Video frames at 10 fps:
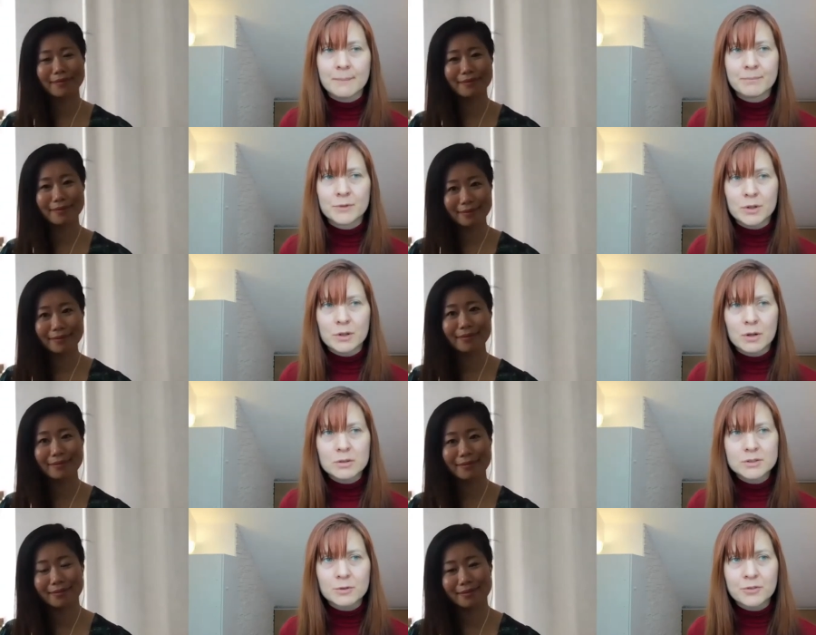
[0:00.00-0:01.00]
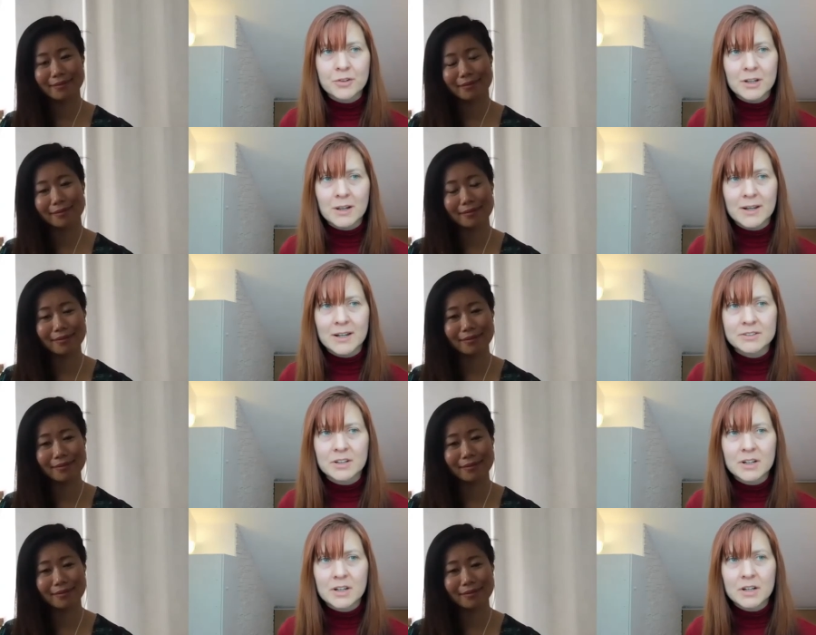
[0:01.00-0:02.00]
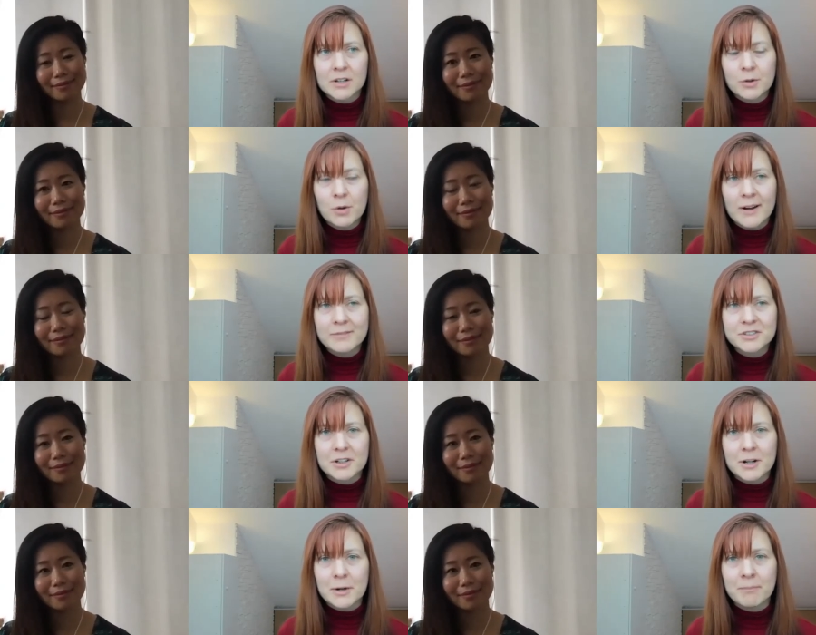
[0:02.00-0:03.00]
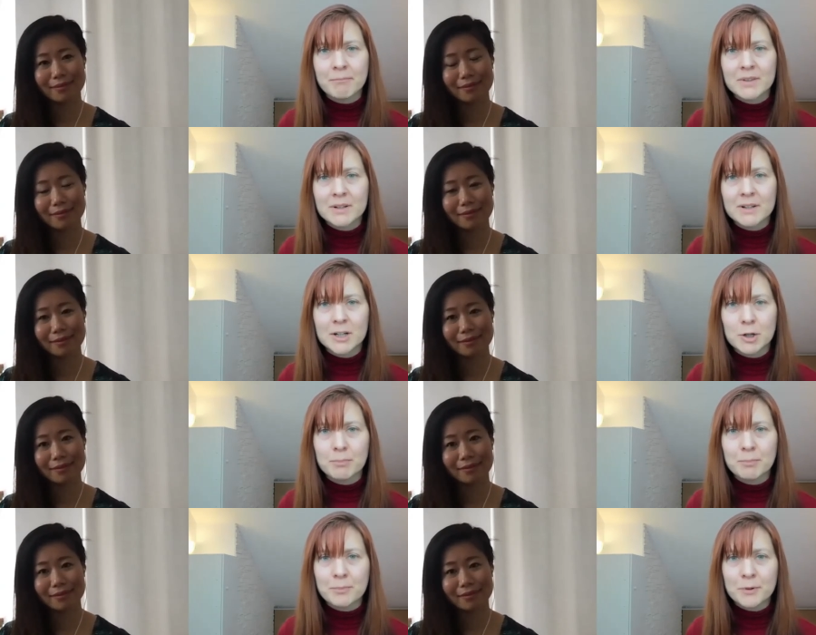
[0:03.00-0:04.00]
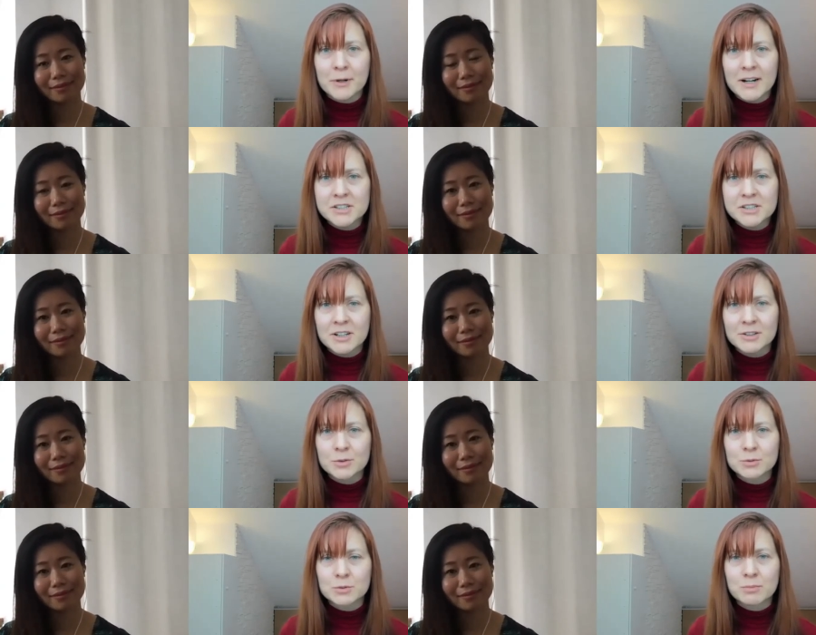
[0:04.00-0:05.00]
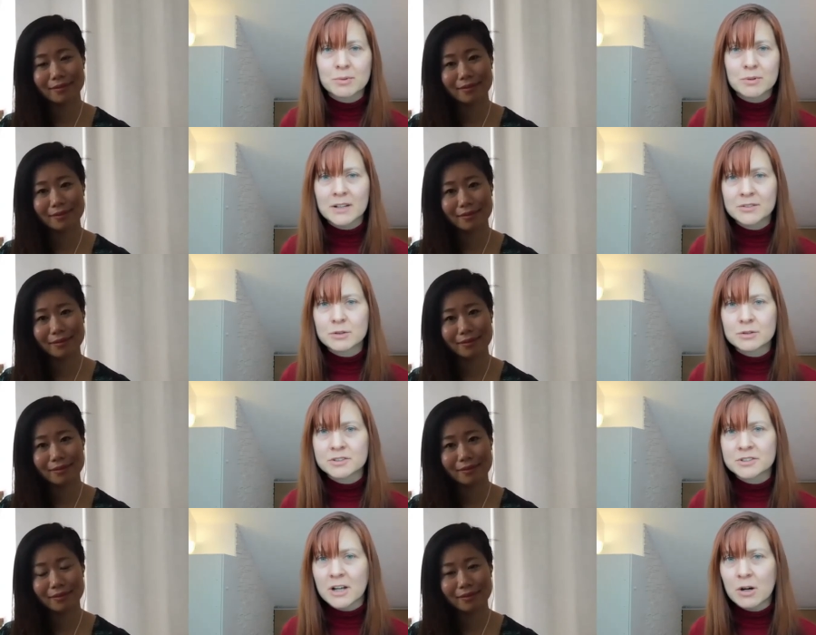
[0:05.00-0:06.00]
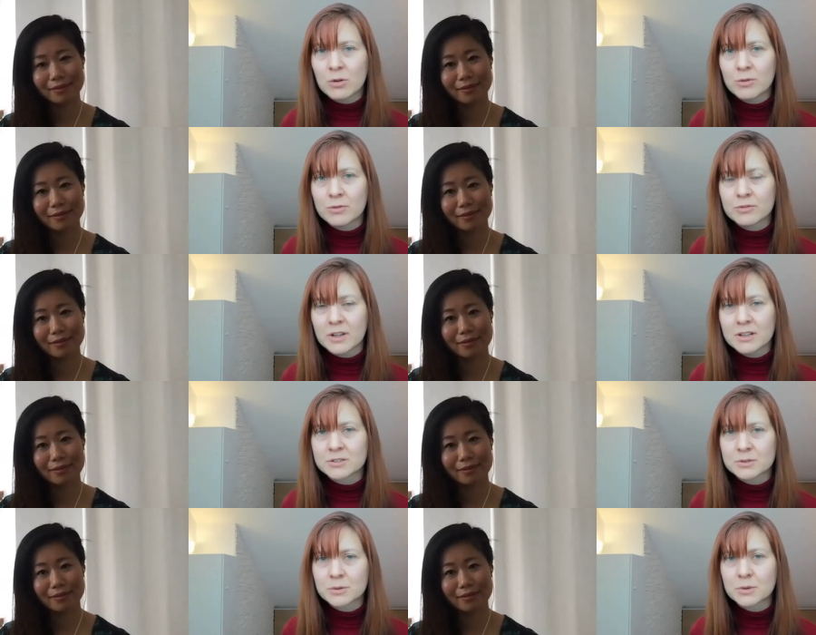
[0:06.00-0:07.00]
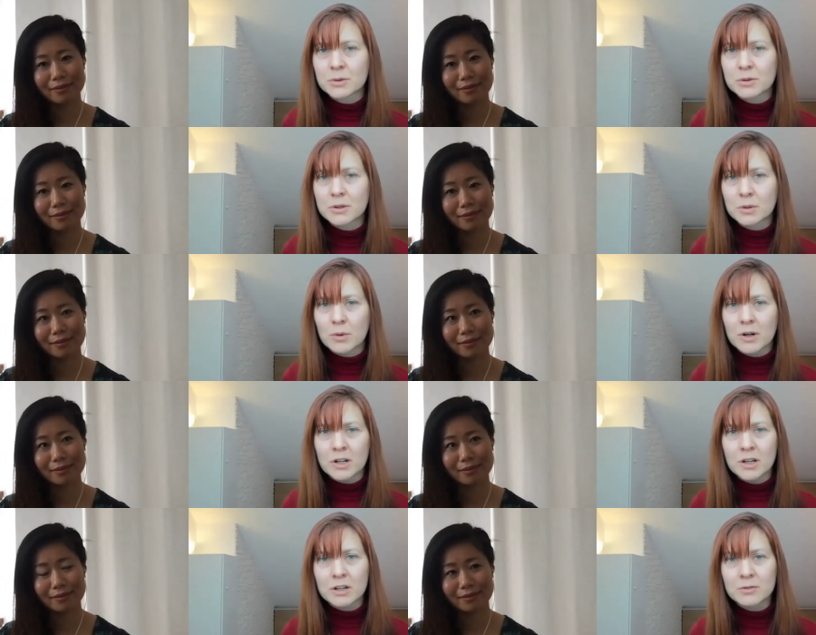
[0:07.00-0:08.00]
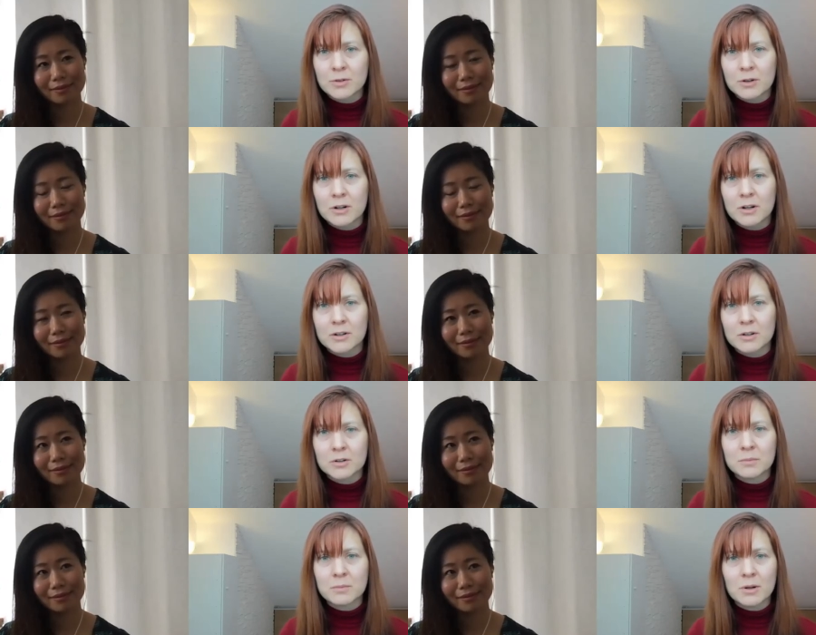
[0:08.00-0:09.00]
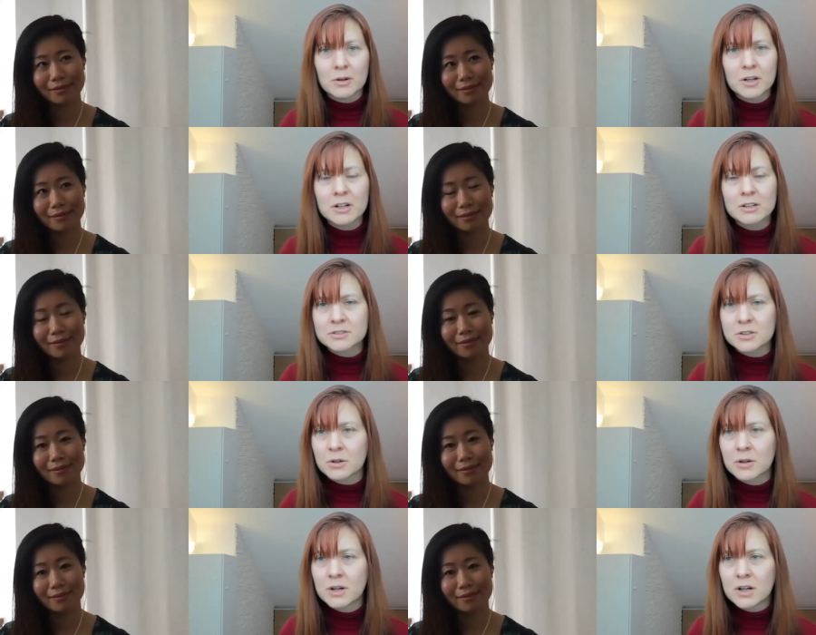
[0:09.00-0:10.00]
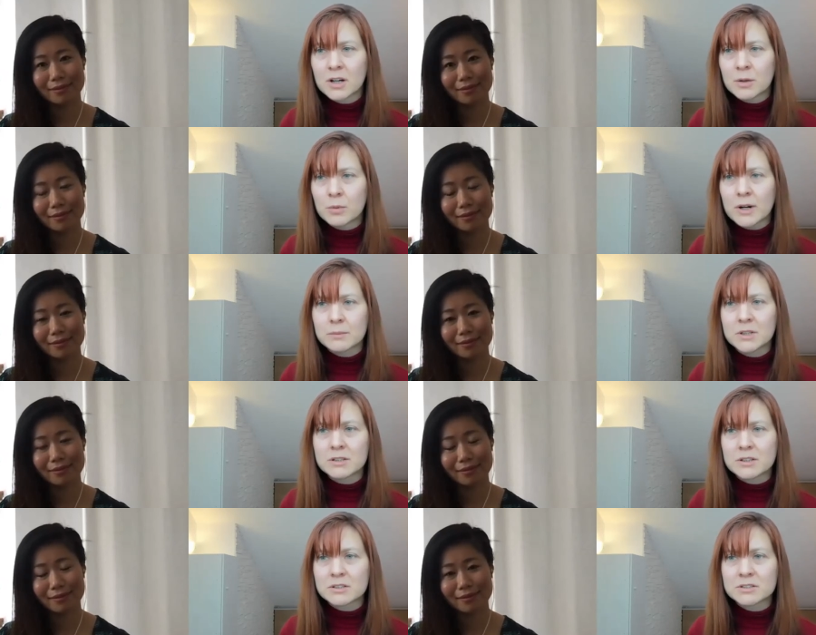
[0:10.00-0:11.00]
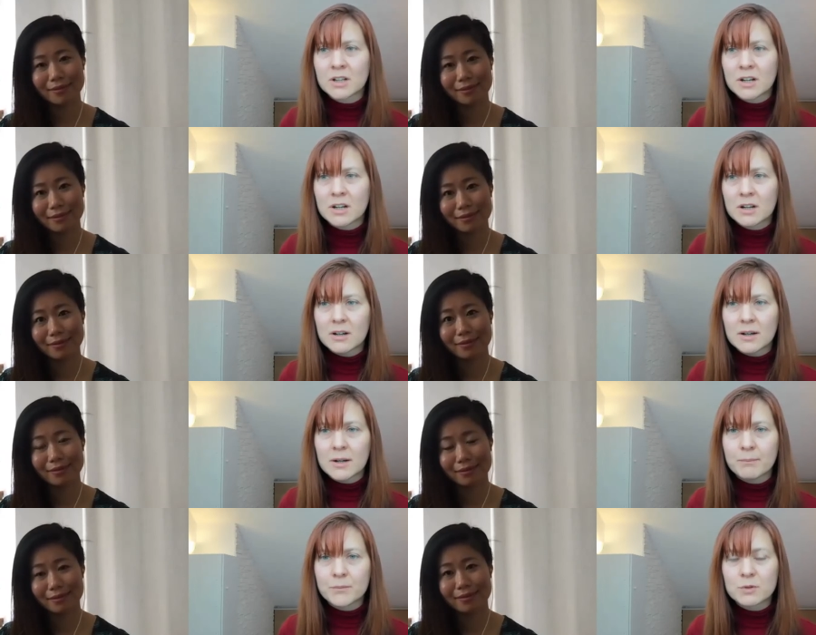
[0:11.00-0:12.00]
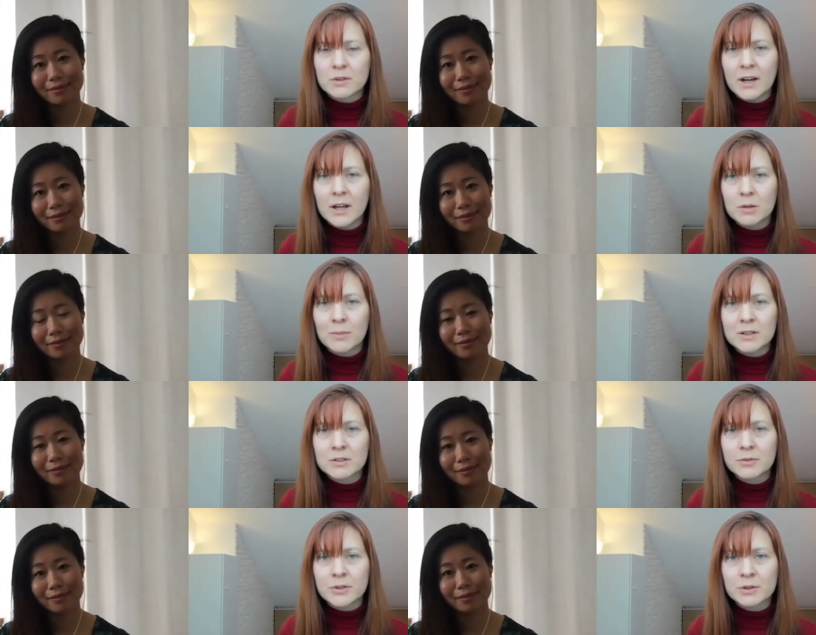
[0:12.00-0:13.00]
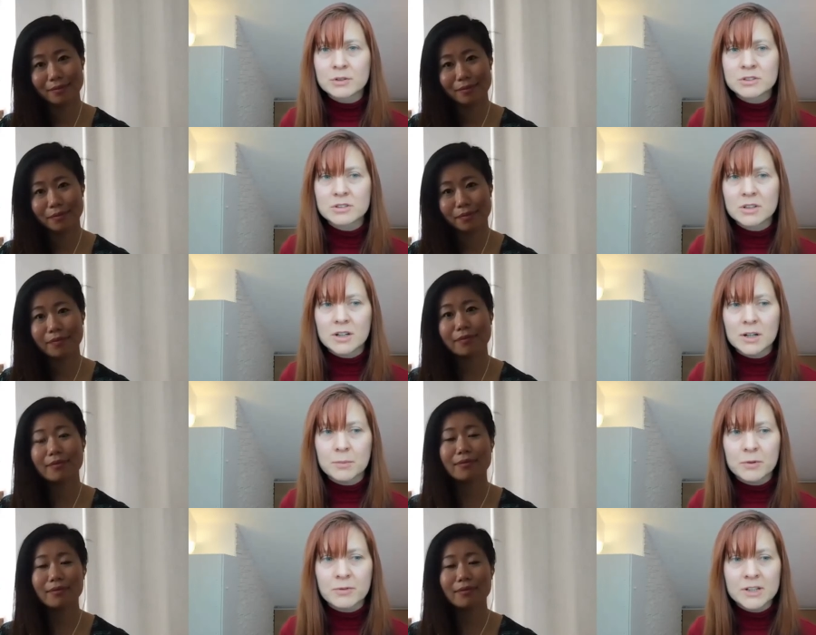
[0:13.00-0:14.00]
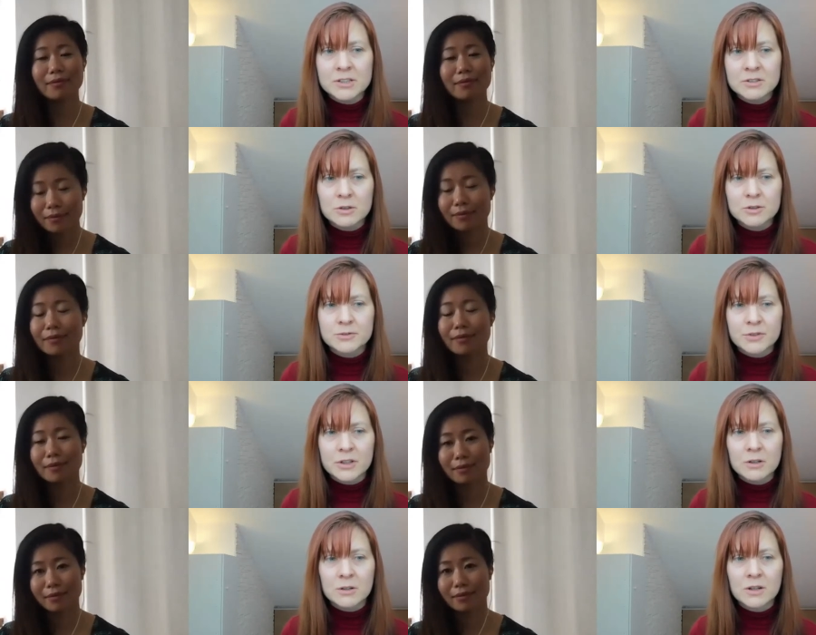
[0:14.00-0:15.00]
Speaker 1: do you also feel that you have some pressure to brand yourself next to working for your employer? So what I mean is, today in many fields, professionals feel